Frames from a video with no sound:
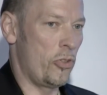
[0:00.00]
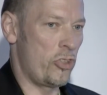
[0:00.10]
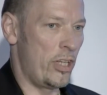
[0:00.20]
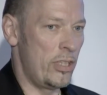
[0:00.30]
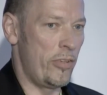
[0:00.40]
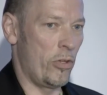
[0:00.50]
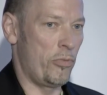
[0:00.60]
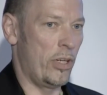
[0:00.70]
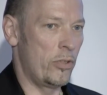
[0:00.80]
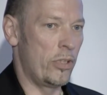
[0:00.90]
channels of
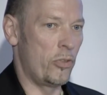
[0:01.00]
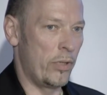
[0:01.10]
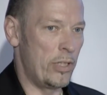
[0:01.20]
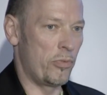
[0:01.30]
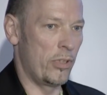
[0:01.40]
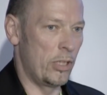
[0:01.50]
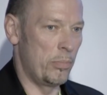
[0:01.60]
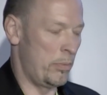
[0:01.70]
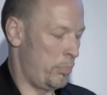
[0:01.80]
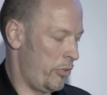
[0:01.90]
112
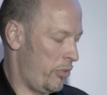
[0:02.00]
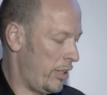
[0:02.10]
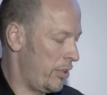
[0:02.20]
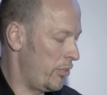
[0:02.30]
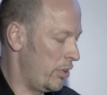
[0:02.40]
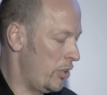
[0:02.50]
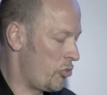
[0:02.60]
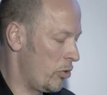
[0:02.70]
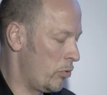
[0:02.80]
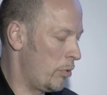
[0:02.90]
gigabit per second
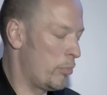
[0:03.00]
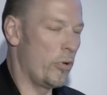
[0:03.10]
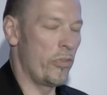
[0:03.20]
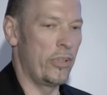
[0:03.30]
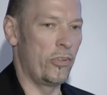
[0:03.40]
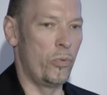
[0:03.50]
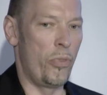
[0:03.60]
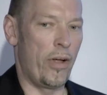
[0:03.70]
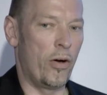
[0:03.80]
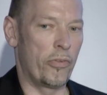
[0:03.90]
each over more than
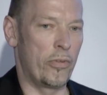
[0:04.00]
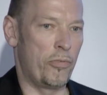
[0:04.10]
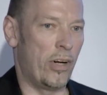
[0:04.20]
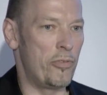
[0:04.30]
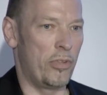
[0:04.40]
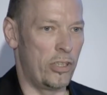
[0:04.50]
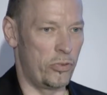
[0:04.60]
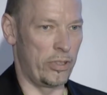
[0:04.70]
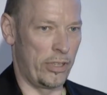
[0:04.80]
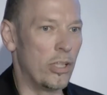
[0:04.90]

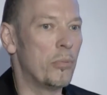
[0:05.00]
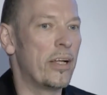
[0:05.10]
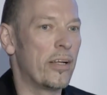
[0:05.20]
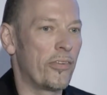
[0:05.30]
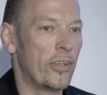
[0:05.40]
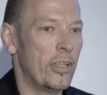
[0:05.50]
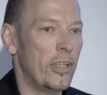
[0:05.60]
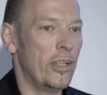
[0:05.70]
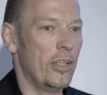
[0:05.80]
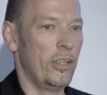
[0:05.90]
2,500 kilometers.
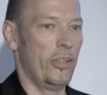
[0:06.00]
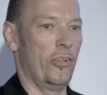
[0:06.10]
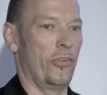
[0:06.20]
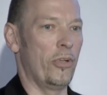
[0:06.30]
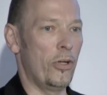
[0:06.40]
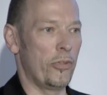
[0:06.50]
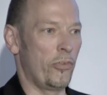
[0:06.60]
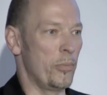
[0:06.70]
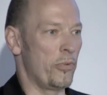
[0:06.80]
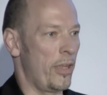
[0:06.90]
So now it
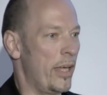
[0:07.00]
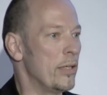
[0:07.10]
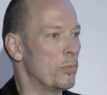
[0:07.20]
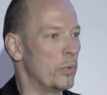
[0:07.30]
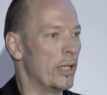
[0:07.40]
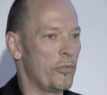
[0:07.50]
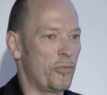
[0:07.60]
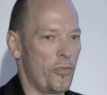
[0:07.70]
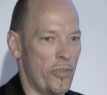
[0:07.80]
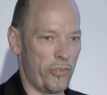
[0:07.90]
seems, hey, we have
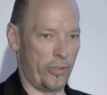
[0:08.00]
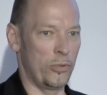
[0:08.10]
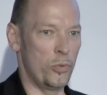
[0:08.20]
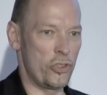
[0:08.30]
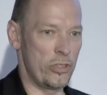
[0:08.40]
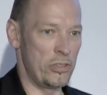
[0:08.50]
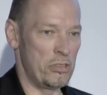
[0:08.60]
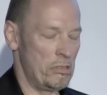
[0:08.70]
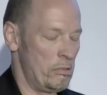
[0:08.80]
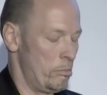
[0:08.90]
the solution.
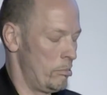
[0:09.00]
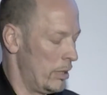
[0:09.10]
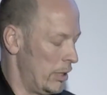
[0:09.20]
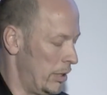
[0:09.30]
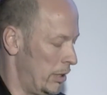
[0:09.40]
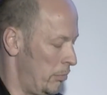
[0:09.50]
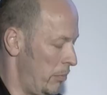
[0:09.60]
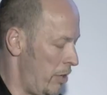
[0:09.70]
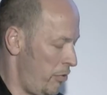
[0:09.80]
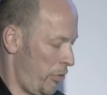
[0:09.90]

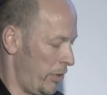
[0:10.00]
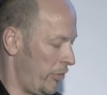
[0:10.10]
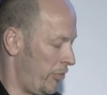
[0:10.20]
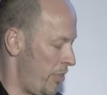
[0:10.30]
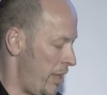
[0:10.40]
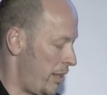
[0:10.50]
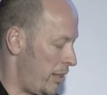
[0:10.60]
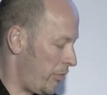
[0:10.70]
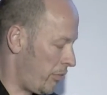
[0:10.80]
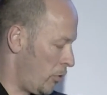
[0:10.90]
Everything's there.
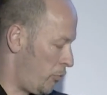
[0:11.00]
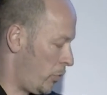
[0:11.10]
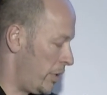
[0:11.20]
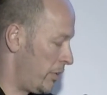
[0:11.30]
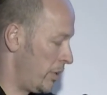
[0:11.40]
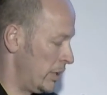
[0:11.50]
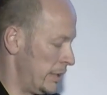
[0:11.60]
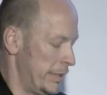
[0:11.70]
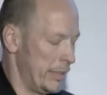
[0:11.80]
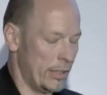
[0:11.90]
Let's go for it.
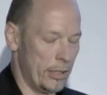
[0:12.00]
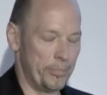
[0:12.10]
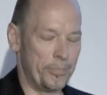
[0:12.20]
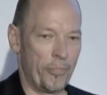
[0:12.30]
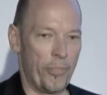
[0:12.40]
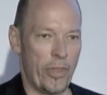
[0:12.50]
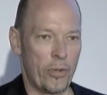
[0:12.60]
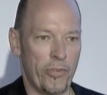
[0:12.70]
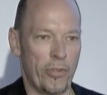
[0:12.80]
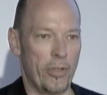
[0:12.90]
There
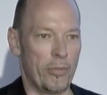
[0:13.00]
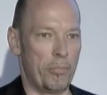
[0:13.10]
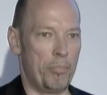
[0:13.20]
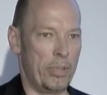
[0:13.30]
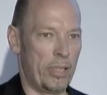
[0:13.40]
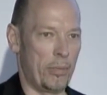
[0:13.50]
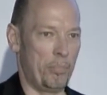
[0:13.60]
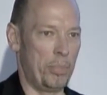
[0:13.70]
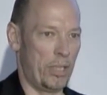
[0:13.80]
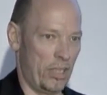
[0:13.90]
is a big
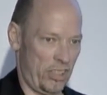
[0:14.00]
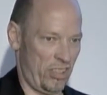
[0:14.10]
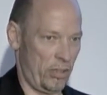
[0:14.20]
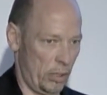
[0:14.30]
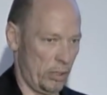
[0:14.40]
but.